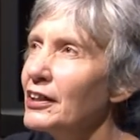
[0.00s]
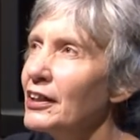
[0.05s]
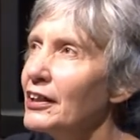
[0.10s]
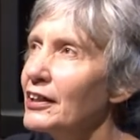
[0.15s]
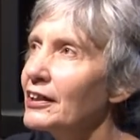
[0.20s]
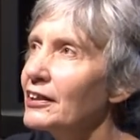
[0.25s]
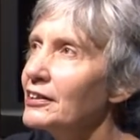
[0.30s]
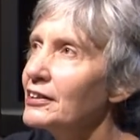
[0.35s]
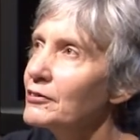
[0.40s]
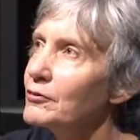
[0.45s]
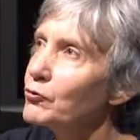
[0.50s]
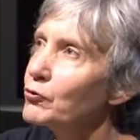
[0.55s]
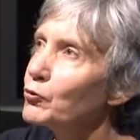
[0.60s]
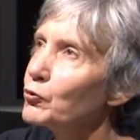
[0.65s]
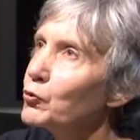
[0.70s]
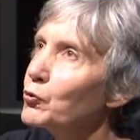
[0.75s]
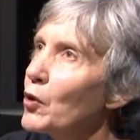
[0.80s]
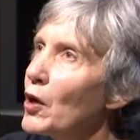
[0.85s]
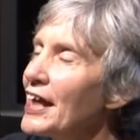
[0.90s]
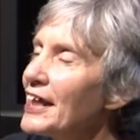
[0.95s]
a kind of
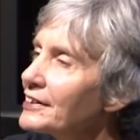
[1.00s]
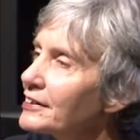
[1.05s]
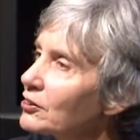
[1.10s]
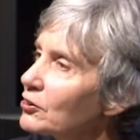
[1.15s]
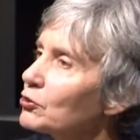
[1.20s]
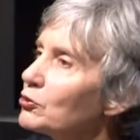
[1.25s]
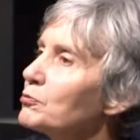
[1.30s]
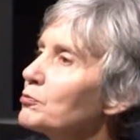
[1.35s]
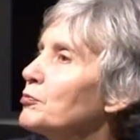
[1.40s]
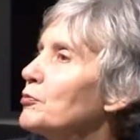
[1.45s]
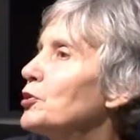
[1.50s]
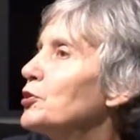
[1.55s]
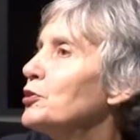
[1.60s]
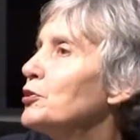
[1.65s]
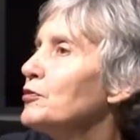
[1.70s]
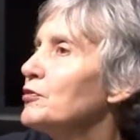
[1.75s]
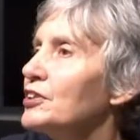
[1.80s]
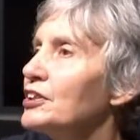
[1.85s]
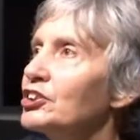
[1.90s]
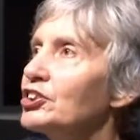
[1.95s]
radical
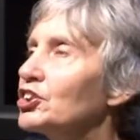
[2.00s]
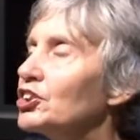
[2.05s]
move that